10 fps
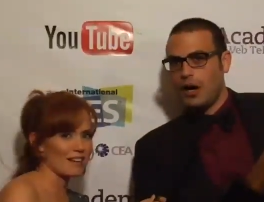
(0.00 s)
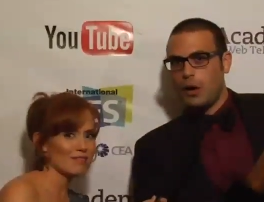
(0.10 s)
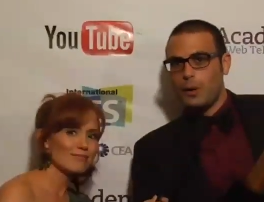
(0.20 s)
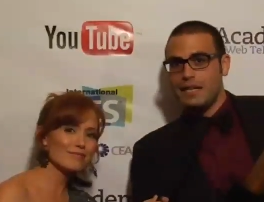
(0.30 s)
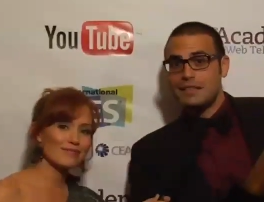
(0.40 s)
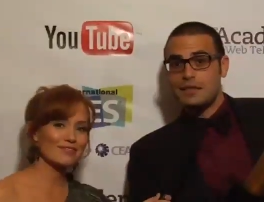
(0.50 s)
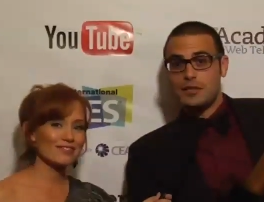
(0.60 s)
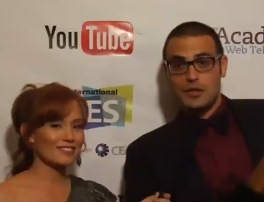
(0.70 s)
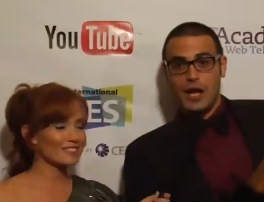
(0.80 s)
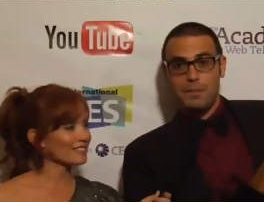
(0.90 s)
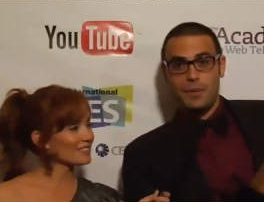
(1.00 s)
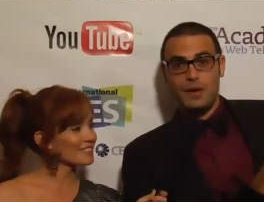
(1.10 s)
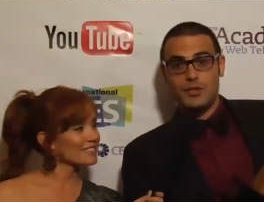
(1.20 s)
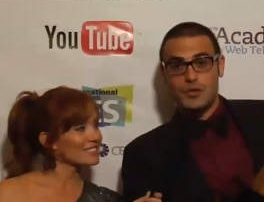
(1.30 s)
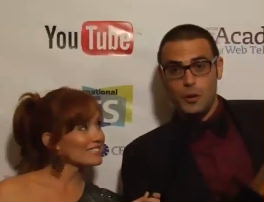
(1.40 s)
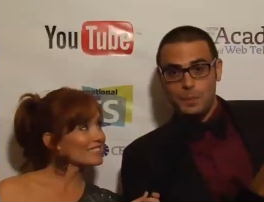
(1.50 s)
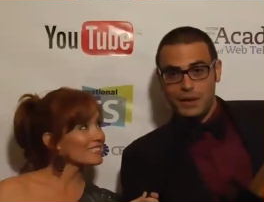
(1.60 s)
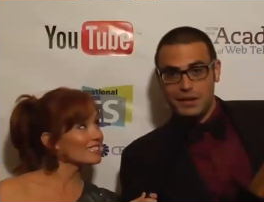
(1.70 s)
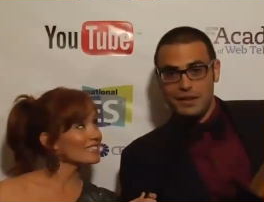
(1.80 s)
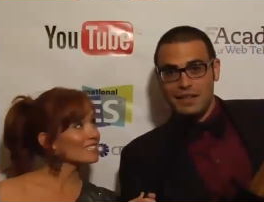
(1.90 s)
Speaker 1: uh, we need to stop
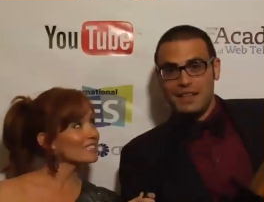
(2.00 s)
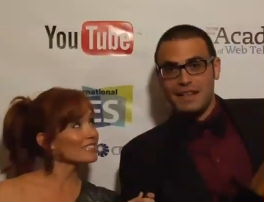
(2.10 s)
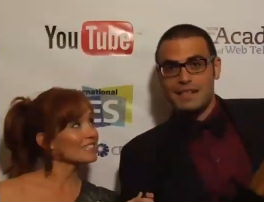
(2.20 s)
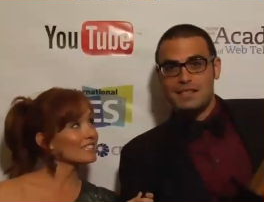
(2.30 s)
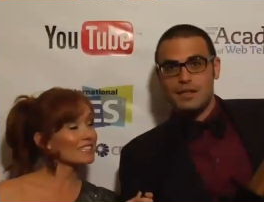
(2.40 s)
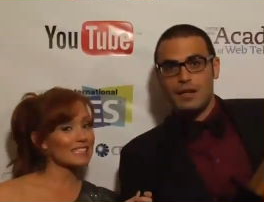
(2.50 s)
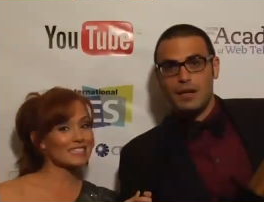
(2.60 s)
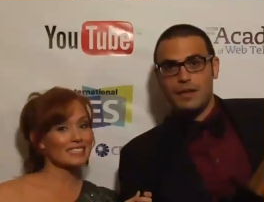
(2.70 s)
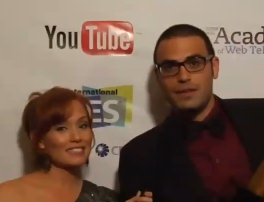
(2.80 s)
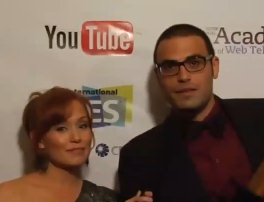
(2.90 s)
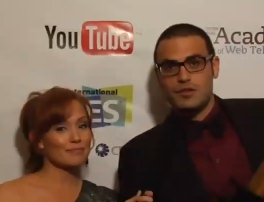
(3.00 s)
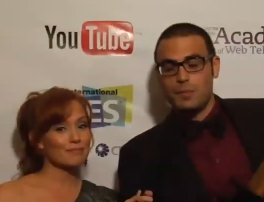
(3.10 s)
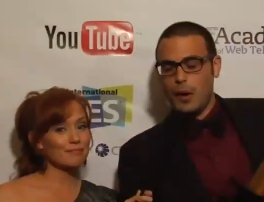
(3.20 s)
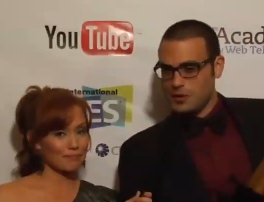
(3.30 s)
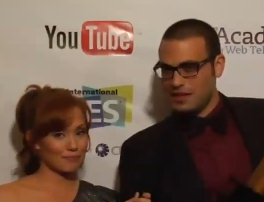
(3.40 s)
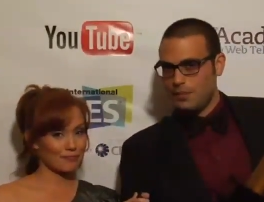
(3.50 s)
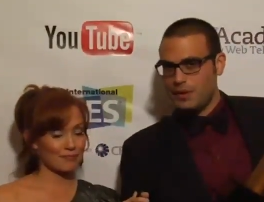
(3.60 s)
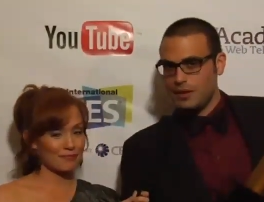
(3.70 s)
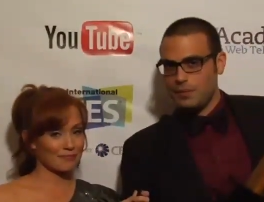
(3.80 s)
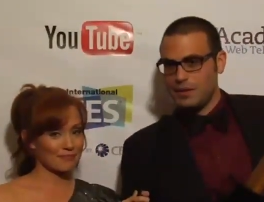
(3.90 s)
SOPA. That's the supposedly a
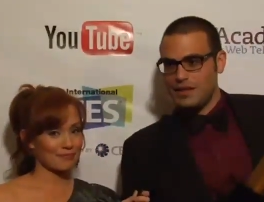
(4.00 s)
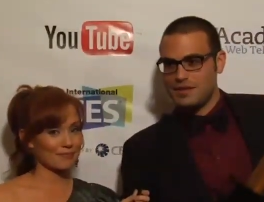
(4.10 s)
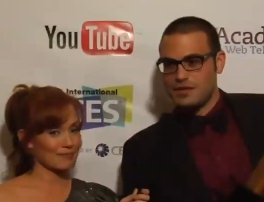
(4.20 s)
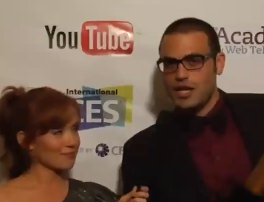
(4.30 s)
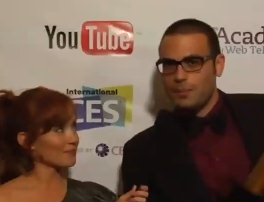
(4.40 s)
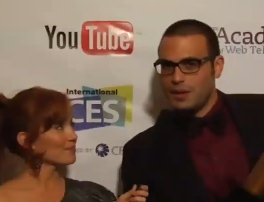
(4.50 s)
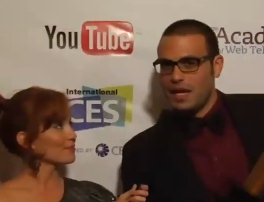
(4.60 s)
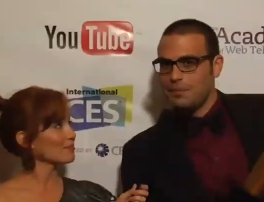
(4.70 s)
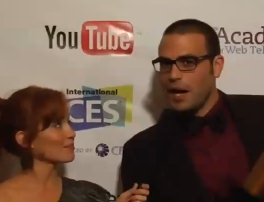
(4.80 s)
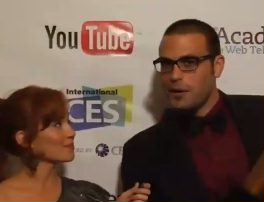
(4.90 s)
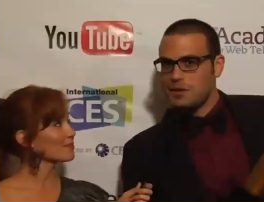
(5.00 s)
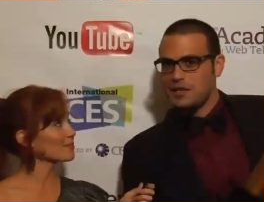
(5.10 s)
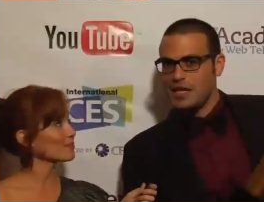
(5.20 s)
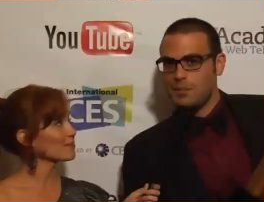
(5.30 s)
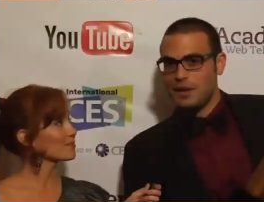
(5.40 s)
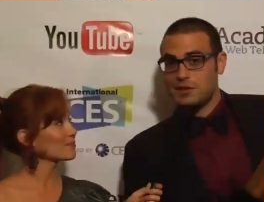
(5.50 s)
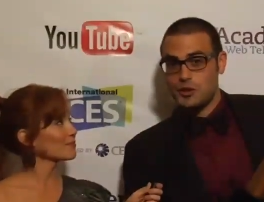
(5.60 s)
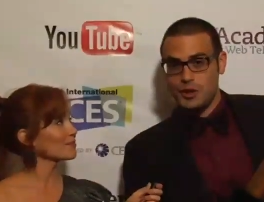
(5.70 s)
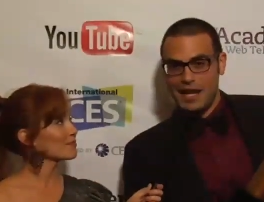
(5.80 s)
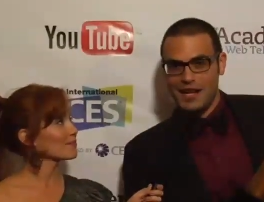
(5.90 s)
bill that believes in stop online piracy, but it's
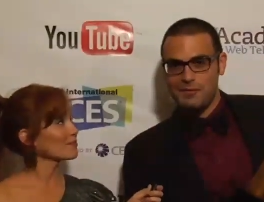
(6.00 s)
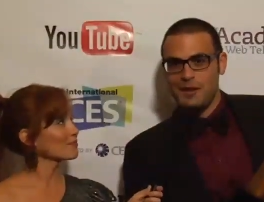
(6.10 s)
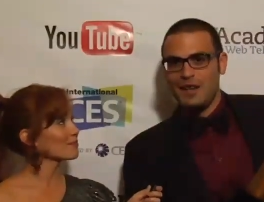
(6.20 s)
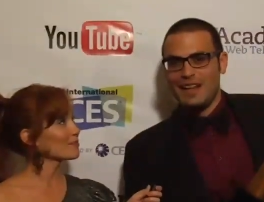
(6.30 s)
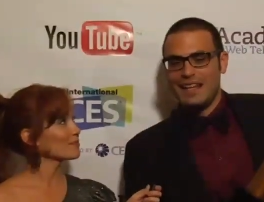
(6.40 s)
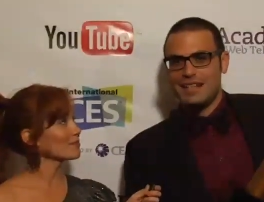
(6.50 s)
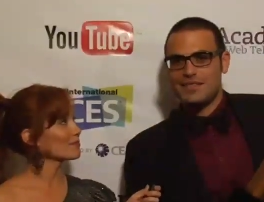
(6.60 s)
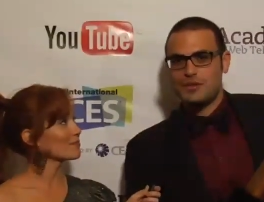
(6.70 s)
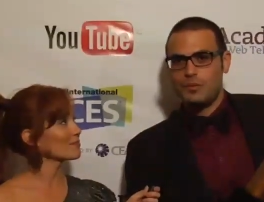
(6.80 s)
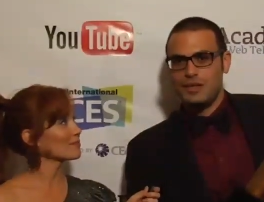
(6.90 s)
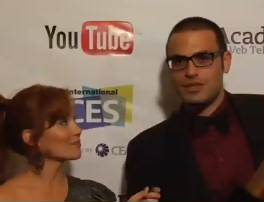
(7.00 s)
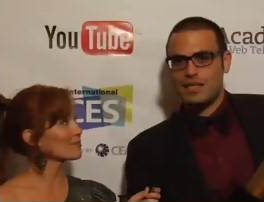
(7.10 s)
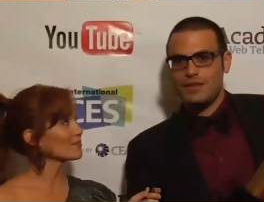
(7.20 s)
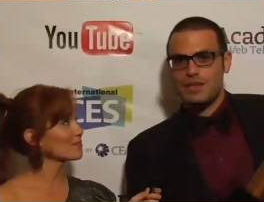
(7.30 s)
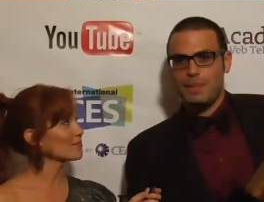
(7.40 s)
a sham. It really just gives the